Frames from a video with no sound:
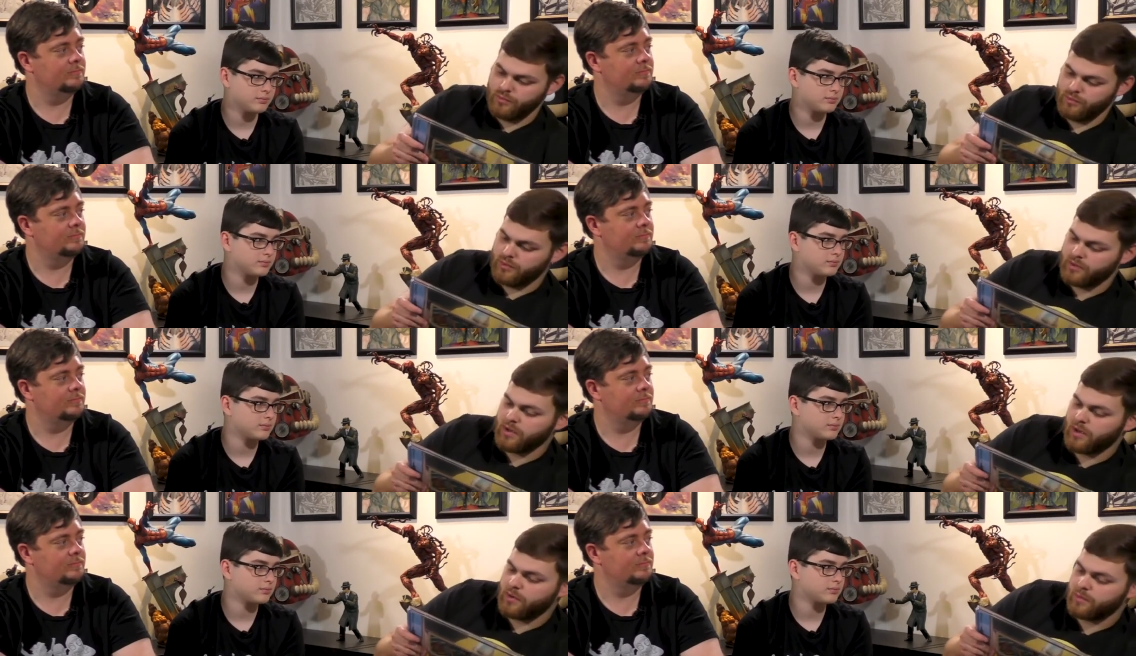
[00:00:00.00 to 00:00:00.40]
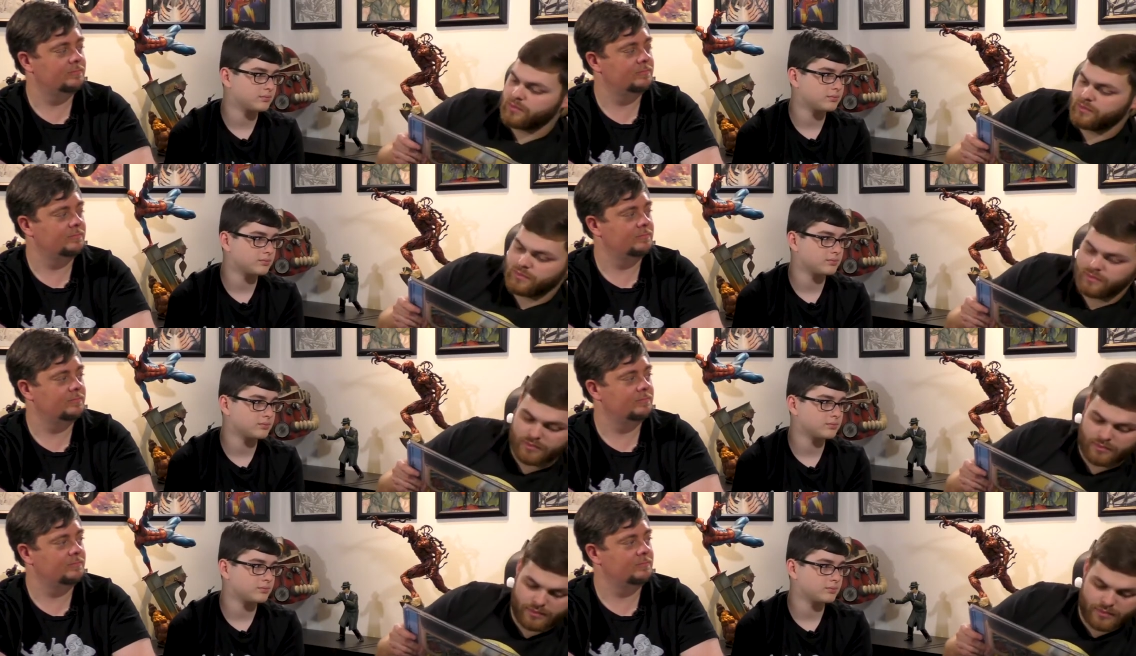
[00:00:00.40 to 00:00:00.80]
Speaker 1: ghost
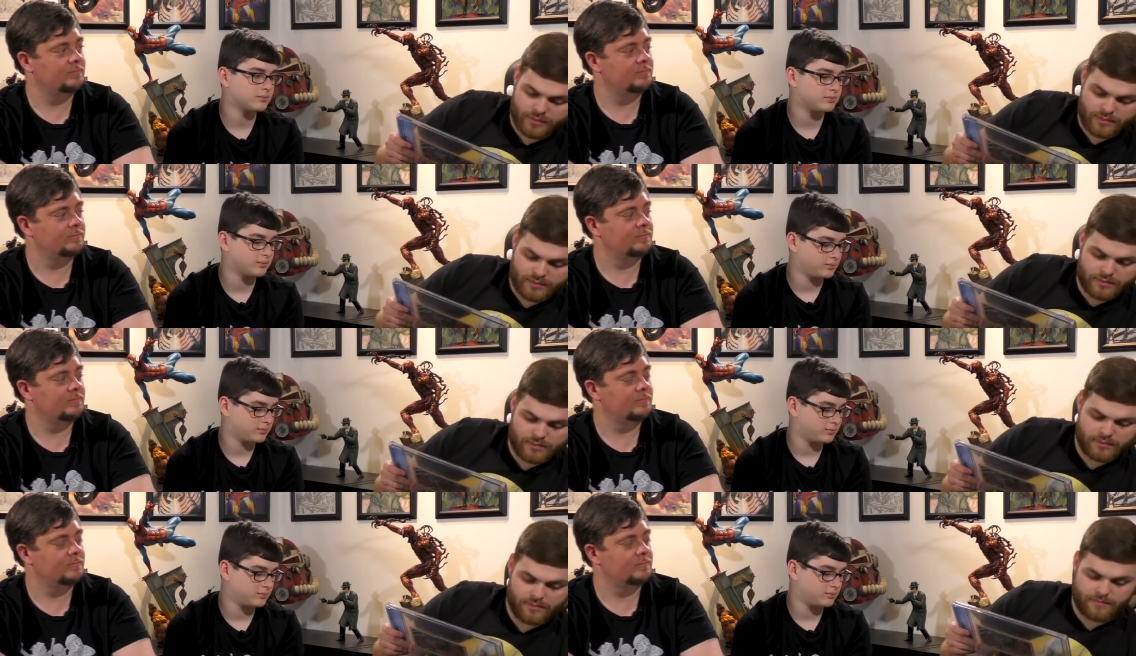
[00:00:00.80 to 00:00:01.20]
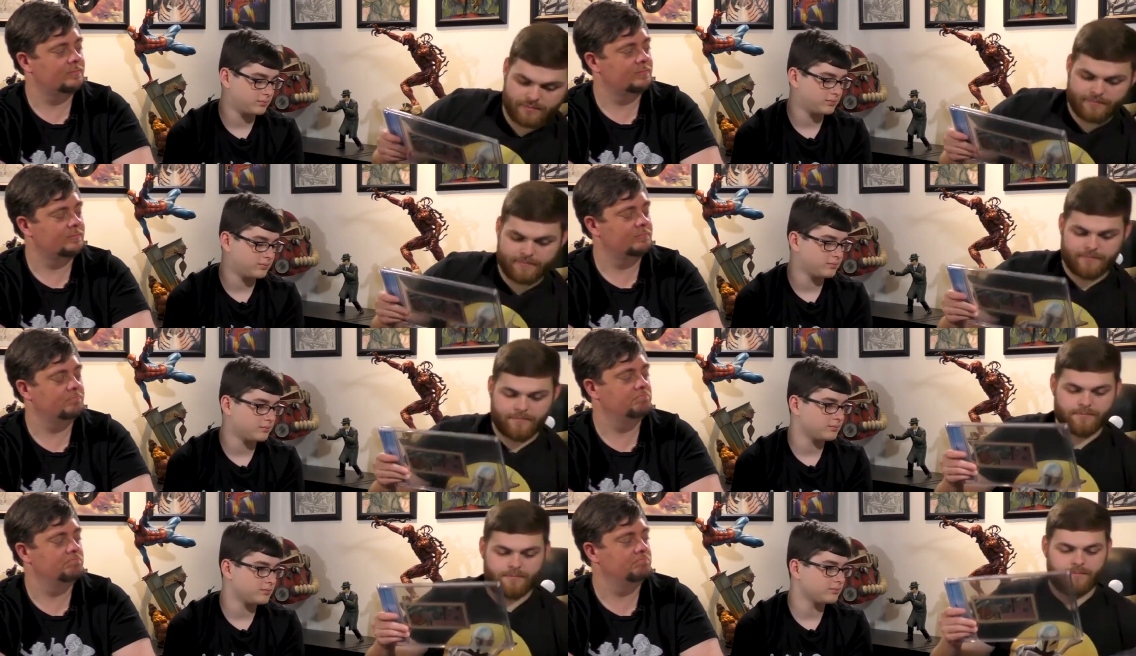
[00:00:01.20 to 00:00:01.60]
stories.
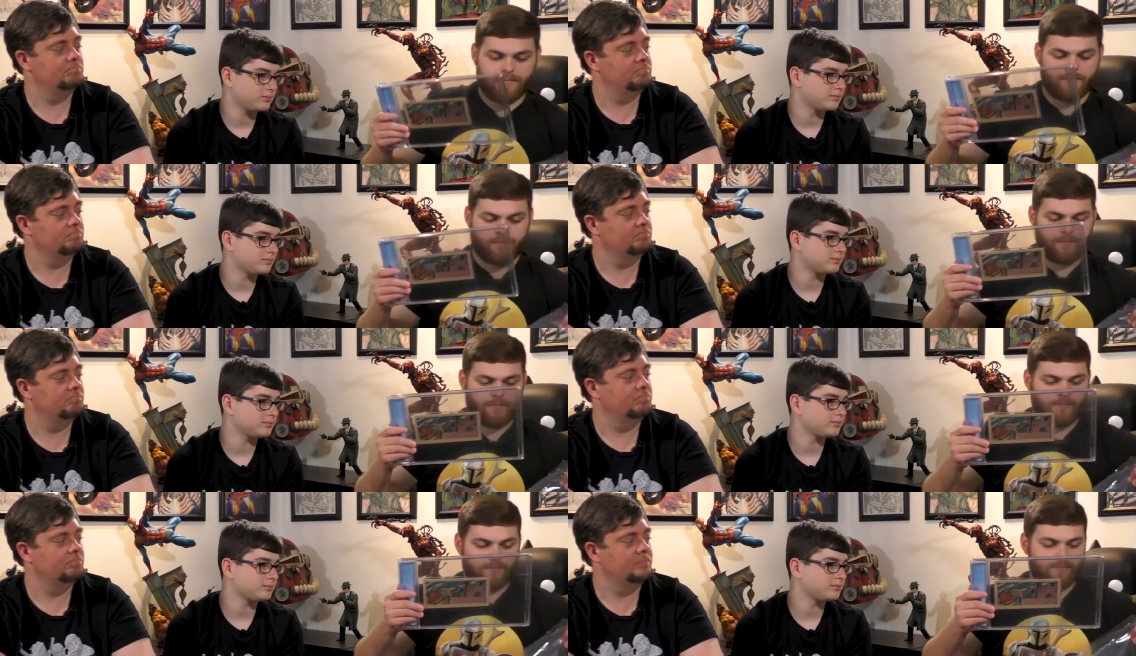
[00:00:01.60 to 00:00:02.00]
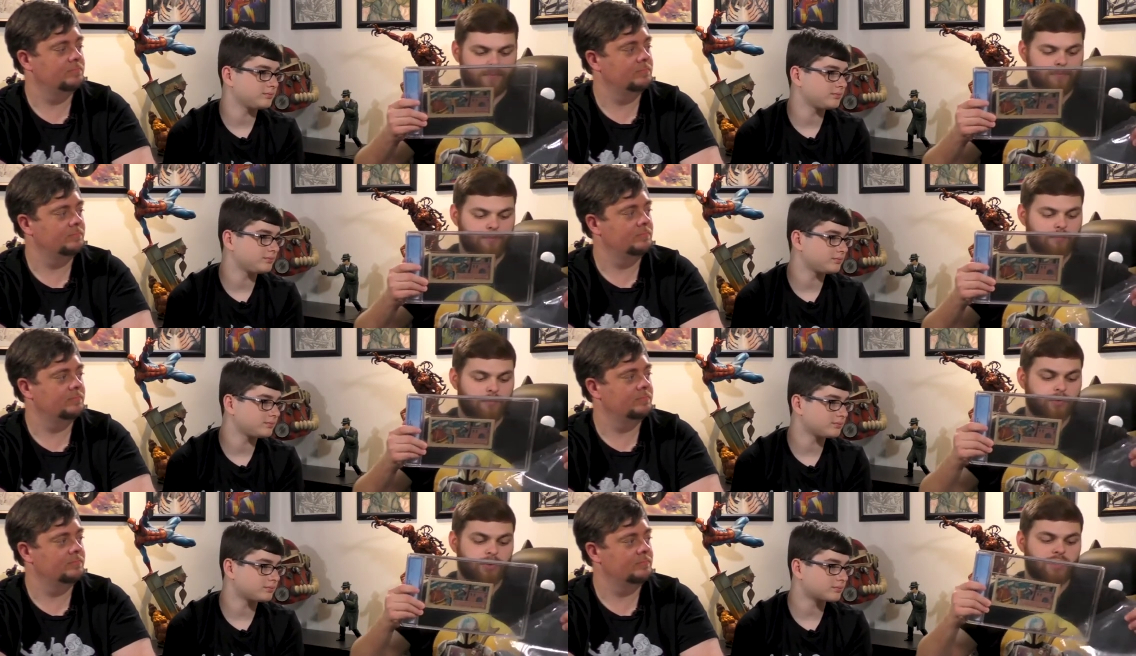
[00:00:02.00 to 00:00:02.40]

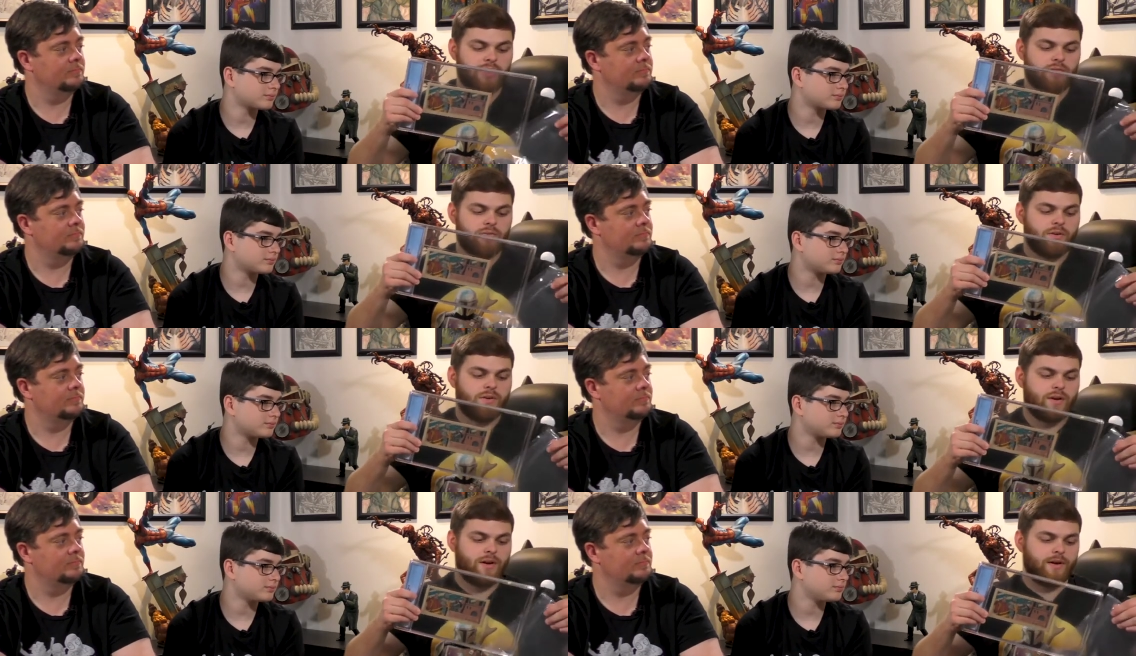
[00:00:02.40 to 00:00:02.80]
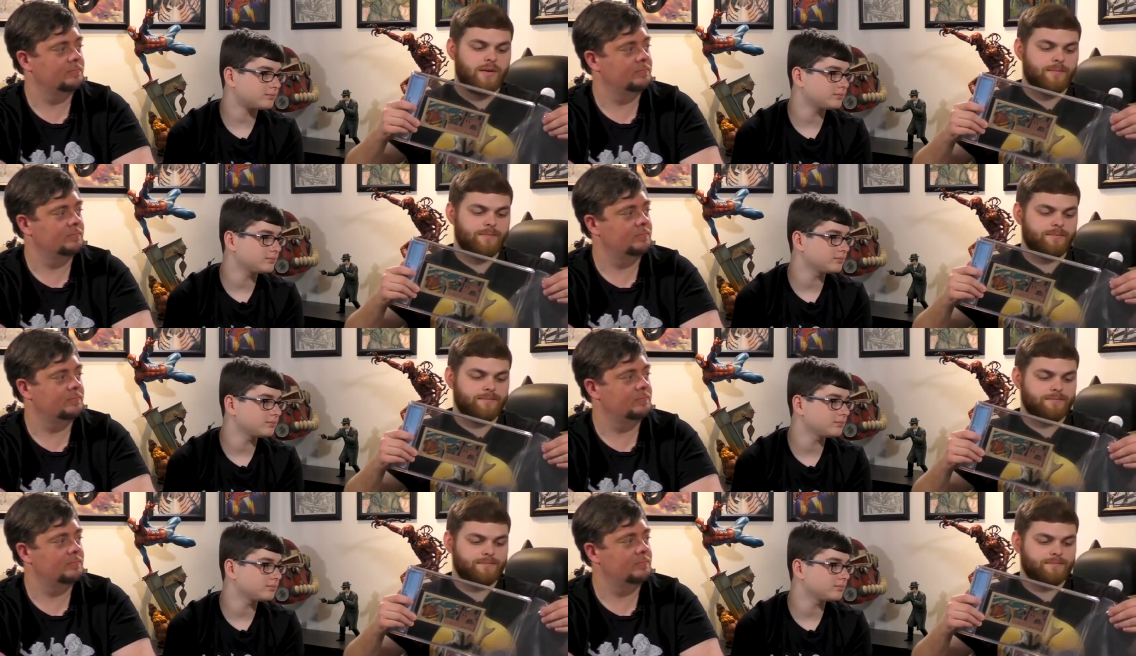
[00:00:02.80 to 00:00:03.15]
Believe it or not.